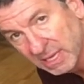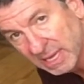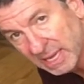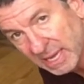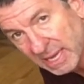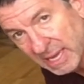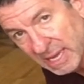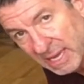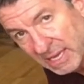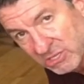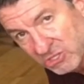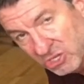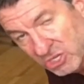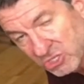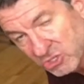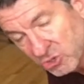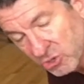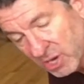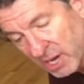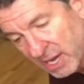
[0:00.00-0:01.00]
and
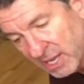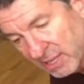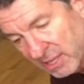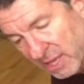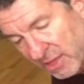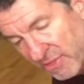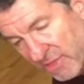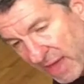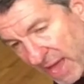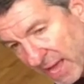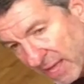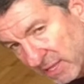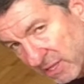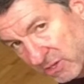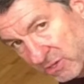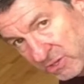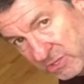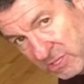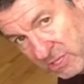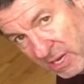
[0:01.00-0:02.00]
just try and let that
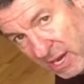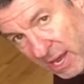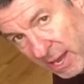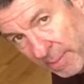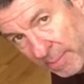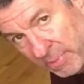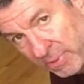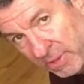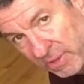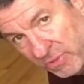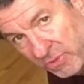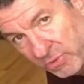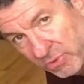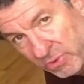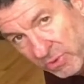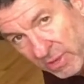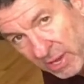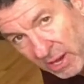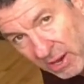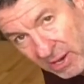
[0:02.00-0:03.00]
loosen up and
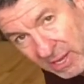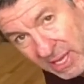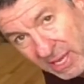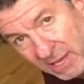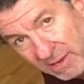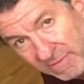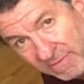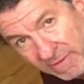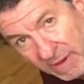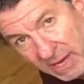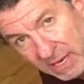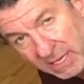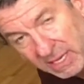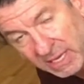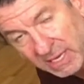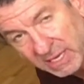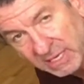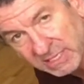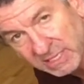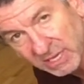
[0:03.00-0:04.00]
through there. Again, finding
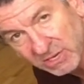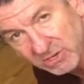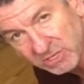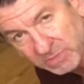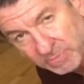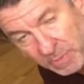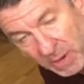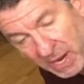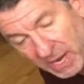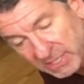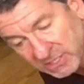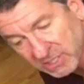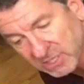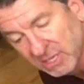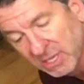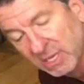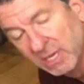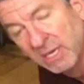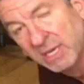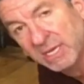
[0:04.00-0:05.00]
any tender spots,
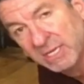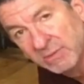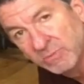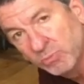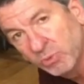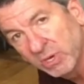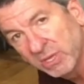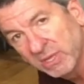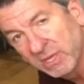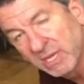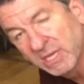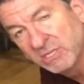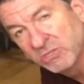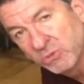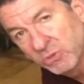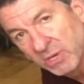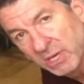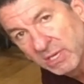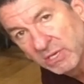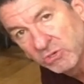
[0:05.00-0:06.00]
breathing
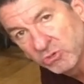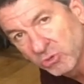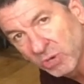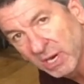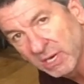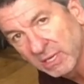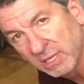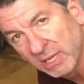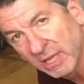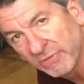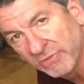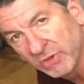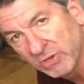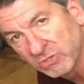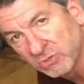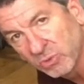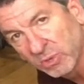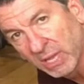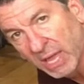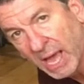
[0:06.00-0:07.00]
into it, trying to let
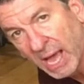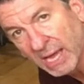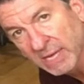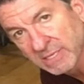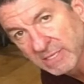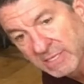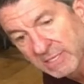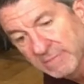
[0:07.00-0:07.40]
those relax.